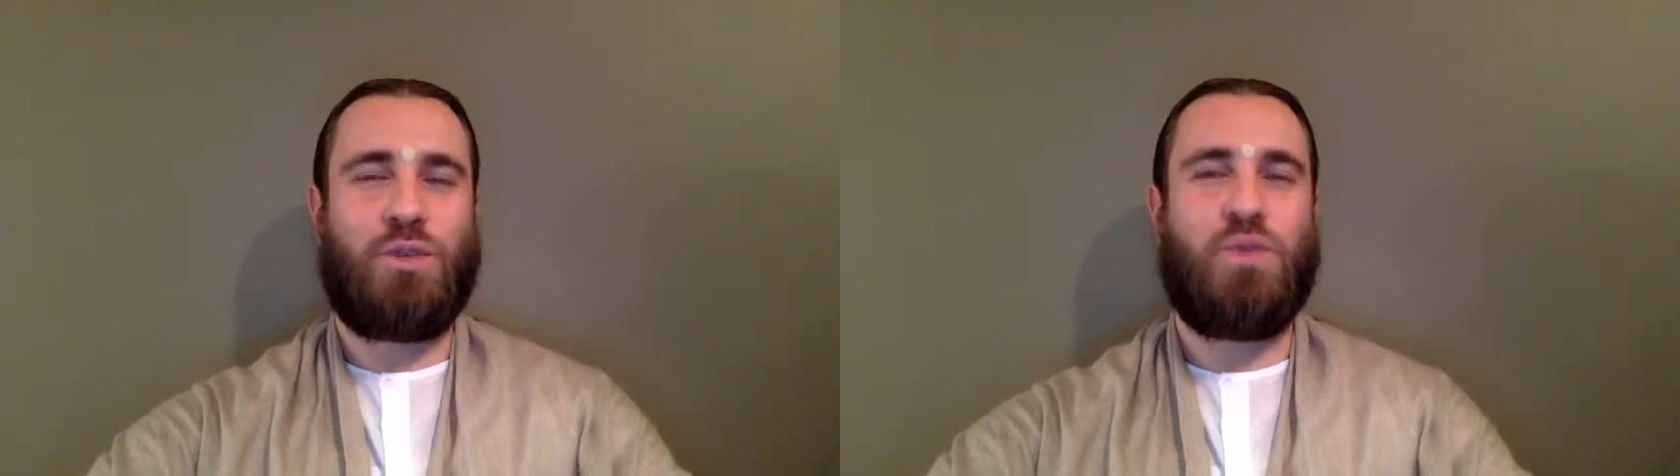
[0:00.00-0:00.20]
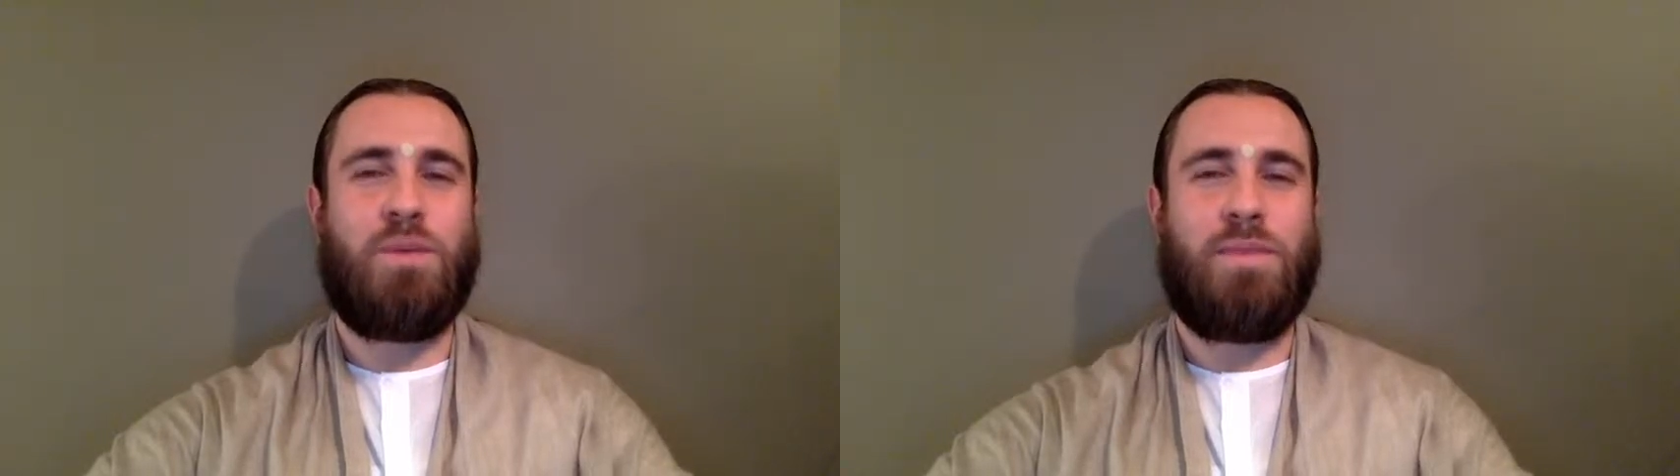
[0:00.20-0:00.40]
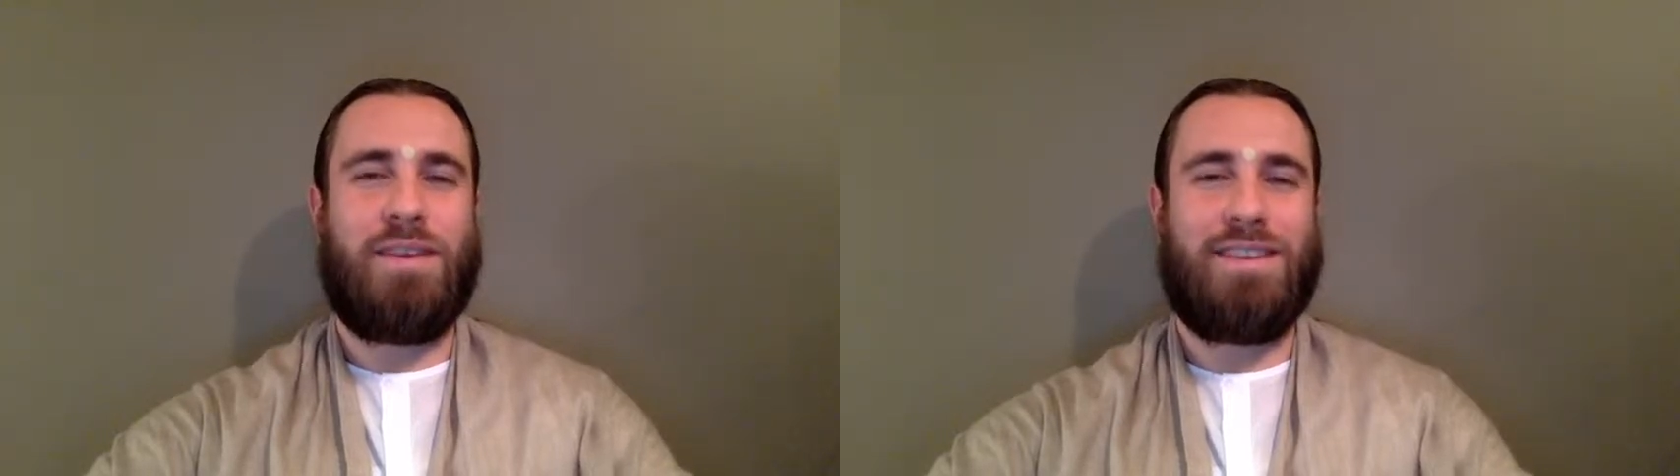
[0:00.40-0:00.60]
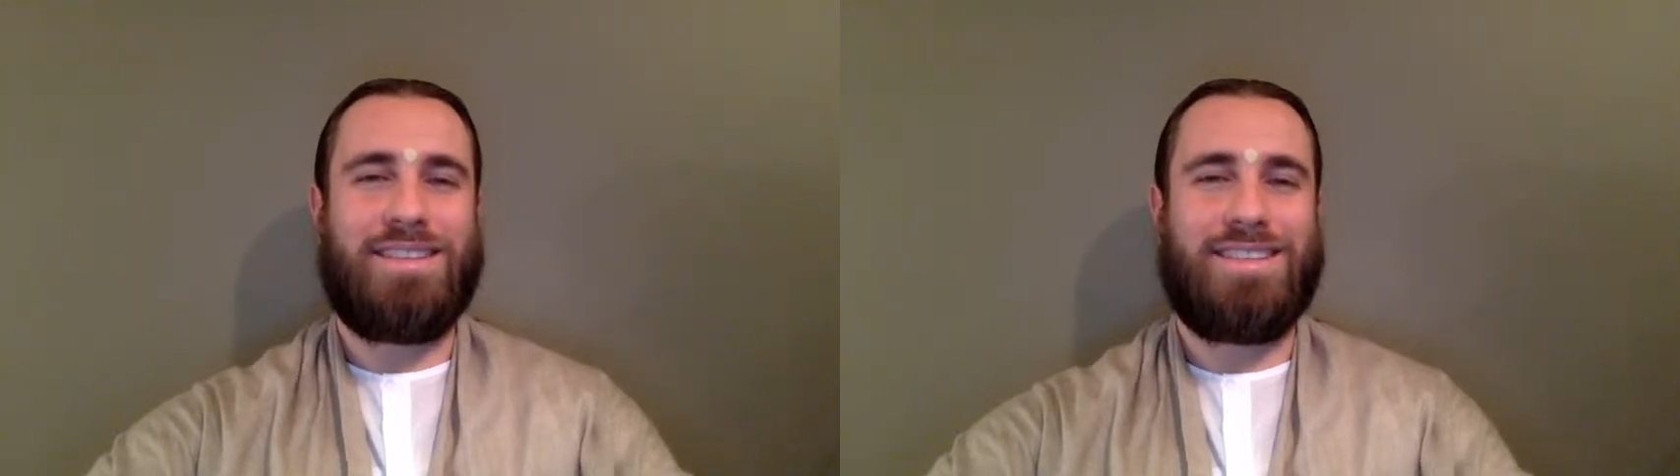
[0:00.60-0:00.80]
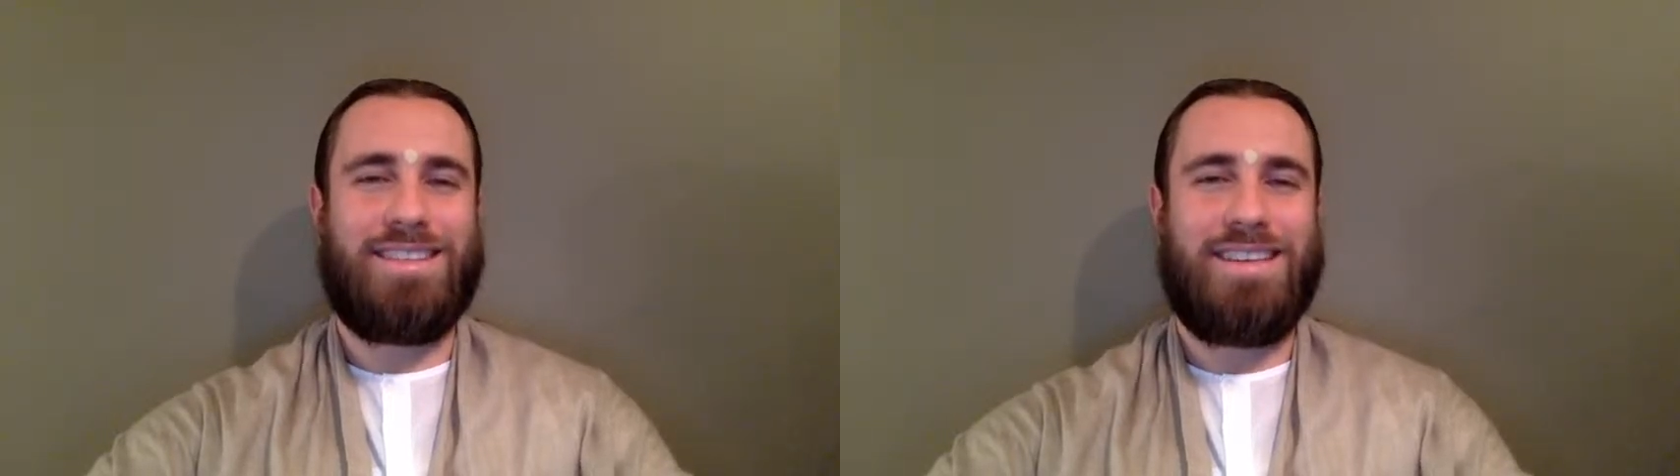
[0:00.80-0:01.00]
true
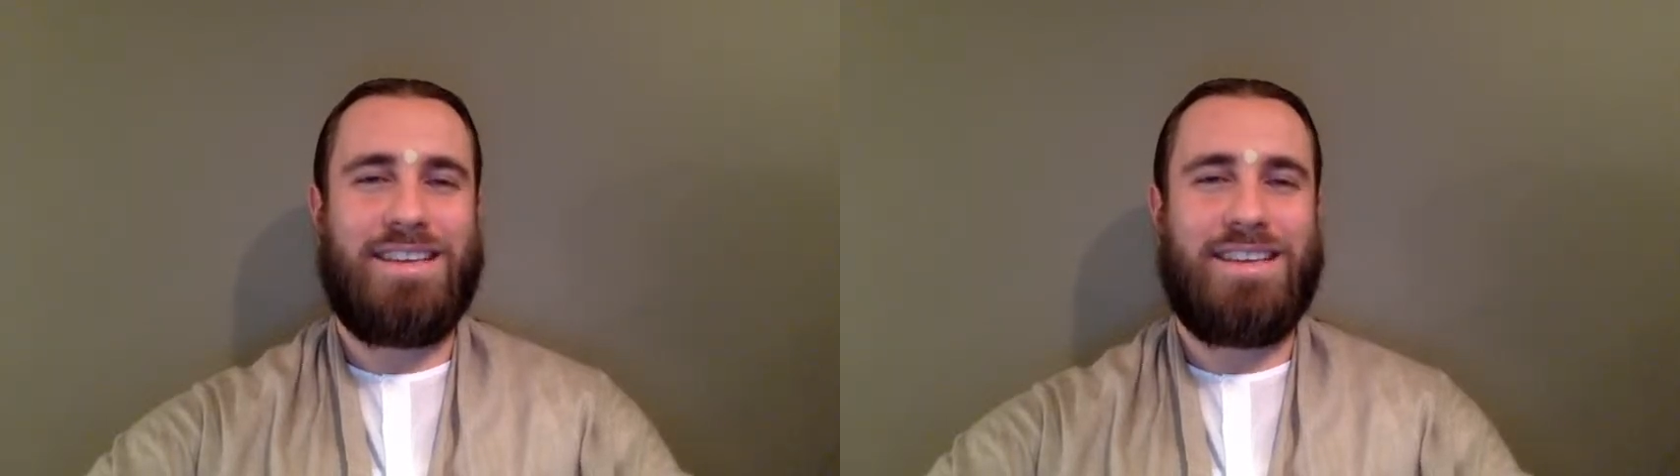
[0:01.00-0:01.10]
appearance.